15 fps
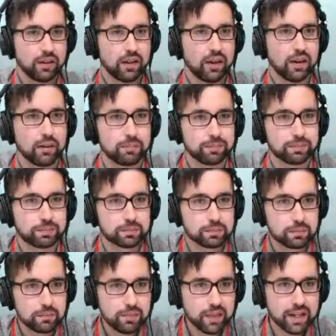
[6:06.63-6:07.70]
And
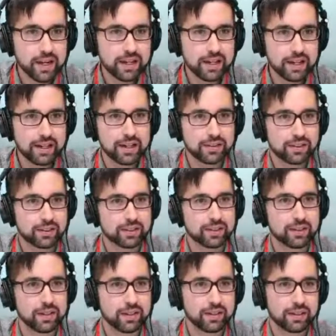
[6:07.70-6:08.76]
I think
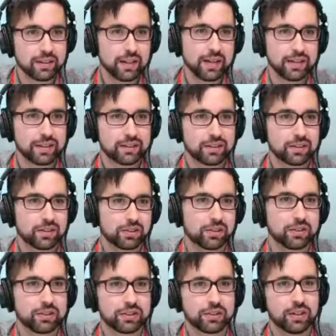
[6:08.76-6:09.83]
this is
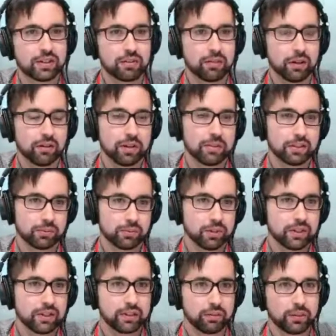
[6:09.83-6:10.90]
good to talk about, right? Because we're
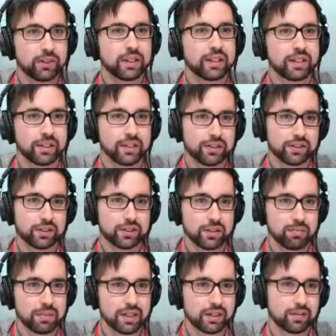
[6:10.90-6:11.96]
going to really get into
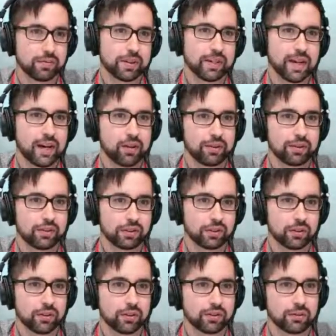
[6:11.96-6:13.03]
the meat of like how this
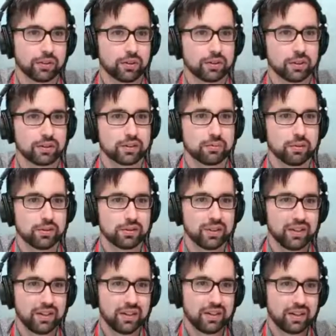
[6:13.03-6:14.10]
occurs with our customers,
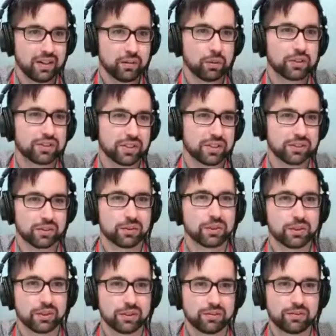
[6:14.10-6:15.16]
which is also a
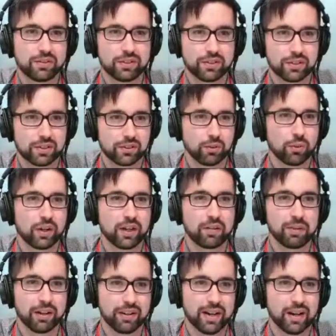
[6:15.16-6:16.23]
good story
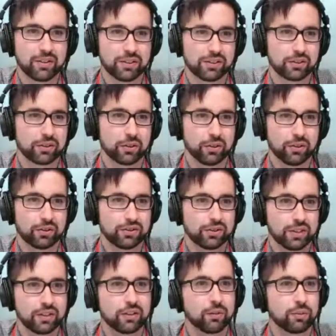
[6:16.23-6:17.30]
about how this occurs
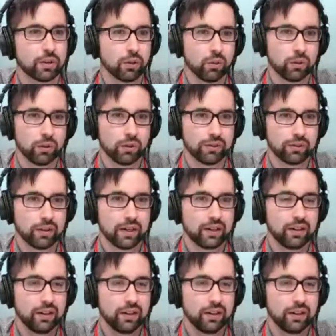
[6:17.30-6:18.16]
in the real world, right?